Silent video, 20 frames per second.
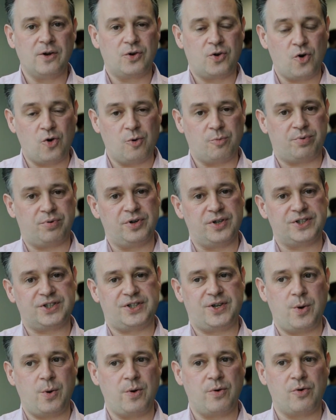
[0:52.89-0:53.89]

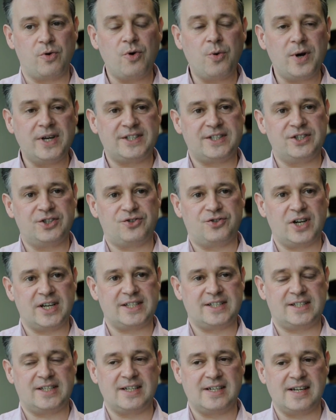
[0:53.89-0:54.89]
corporates who are always
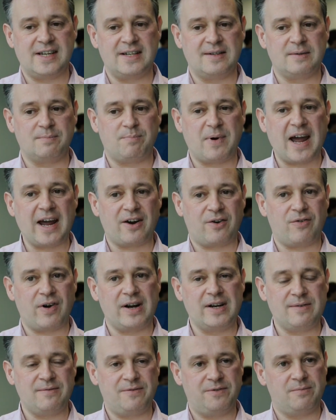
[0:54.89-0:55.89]
interested in
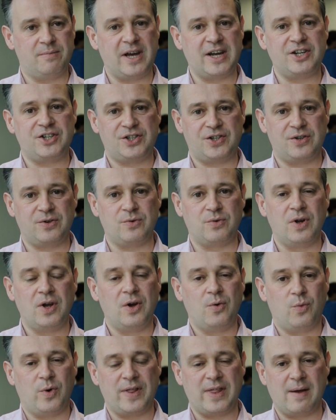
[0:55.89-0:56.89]
background information
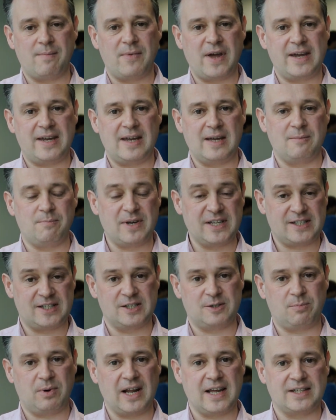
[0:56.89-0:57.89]
when they're making
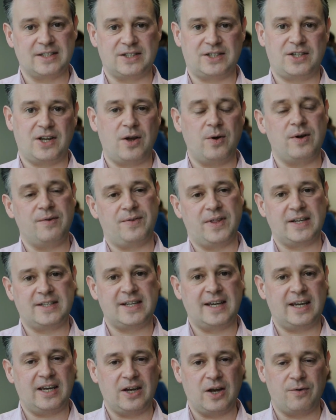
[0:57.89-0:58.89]
business plans. So if they're
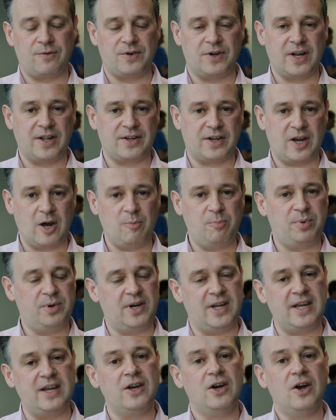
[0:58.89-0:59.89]
taking over another
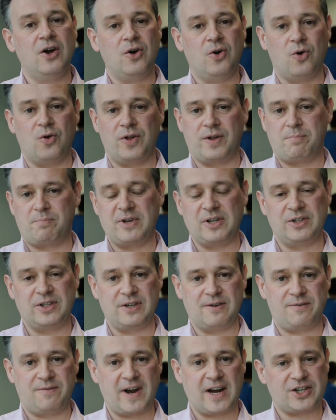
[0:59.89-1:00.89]
company or they're
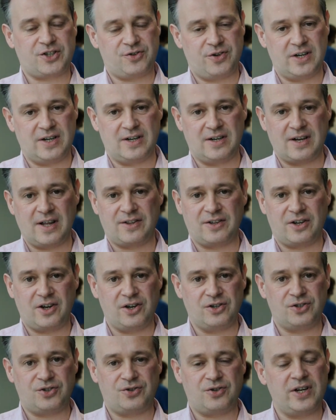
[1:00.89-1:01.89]
building a factory in another
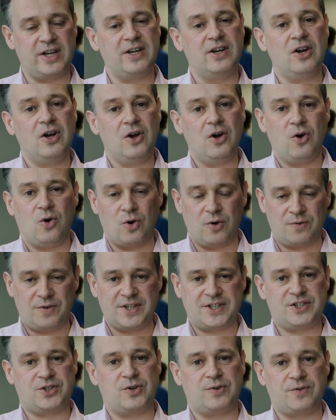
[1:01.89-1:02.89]
country, all of
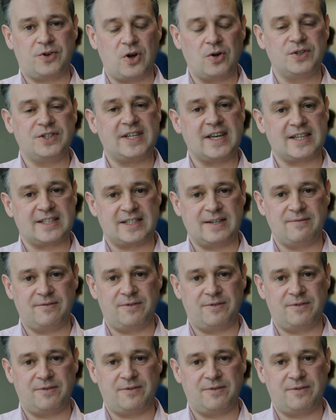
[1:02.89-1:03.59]
this sort of context